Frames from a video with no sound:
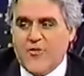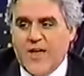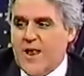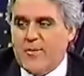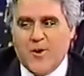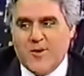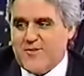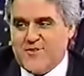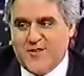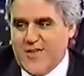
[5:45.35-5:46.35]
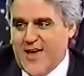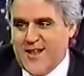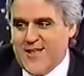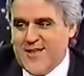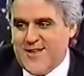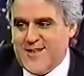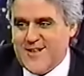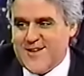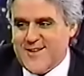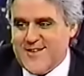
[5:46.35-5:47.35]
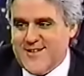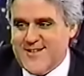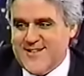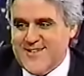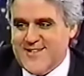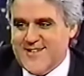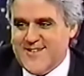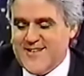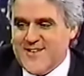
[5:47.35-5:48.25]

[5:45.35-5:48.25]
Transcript: don't think anybody wants yeah, to see that. So? no,